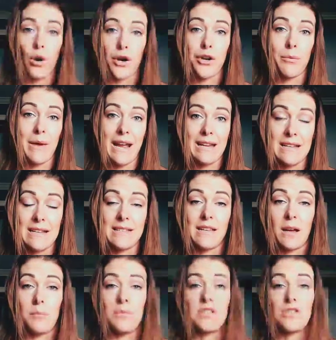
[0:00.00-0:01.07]
or your
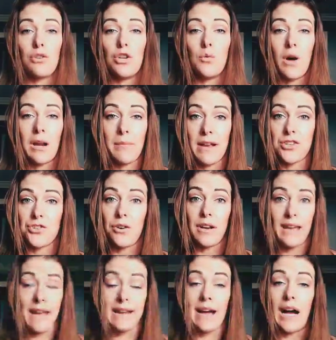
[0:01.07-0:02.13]
magnesium. So you want to make sure,
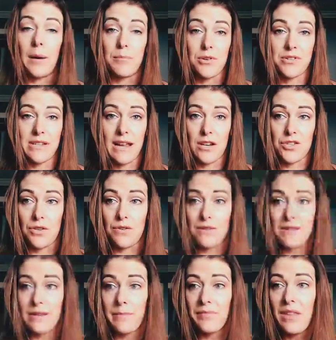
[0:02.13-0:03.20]
again, up your snake
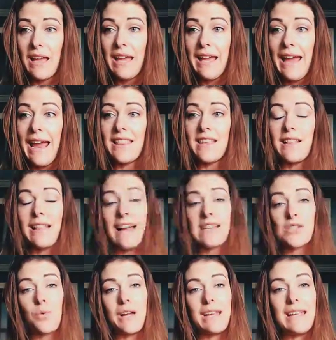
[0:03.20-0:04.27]
juice. And then the
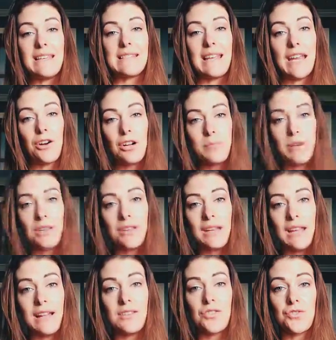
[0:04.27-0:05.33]
last one is
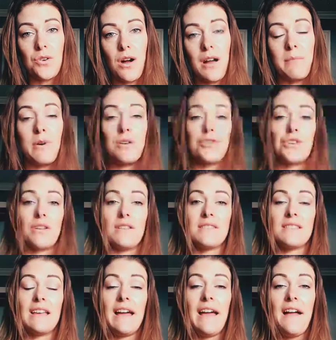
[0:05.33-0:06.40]
irritability and strong
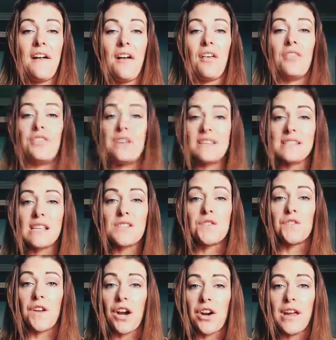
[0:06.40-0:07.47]
emotions. This
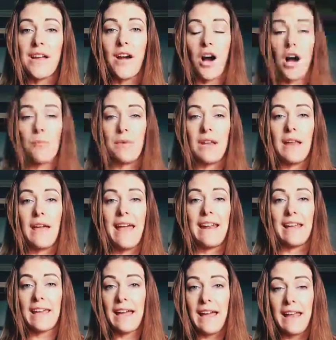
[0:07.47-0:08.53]
is very common.
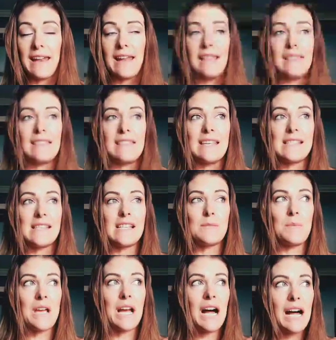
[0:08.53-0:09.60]
And again, this
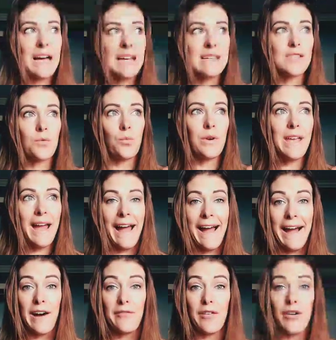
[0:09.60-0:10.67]
is because we
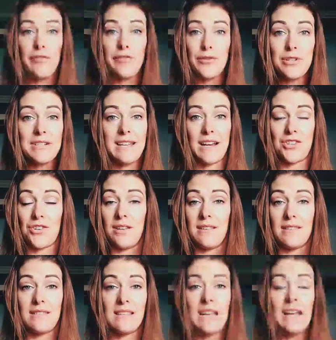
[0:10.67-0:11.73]
have food
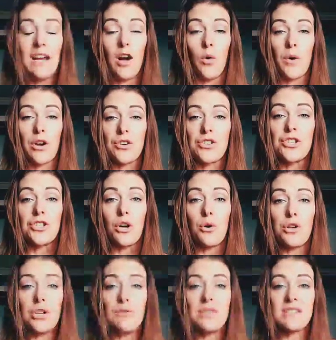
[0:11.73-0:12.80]
addictions. We are
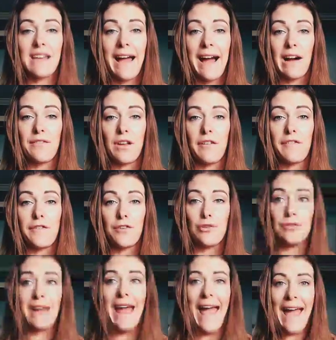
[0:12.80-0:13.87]
so used to having
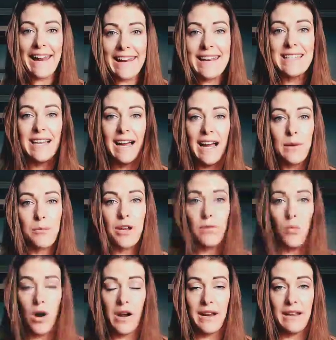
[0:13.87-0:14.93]
food anytime
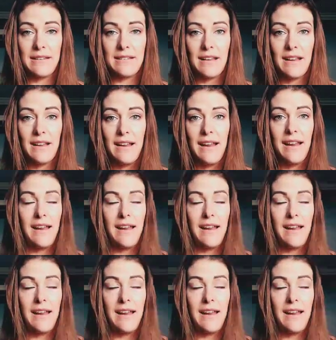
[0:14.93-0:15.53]
we want it,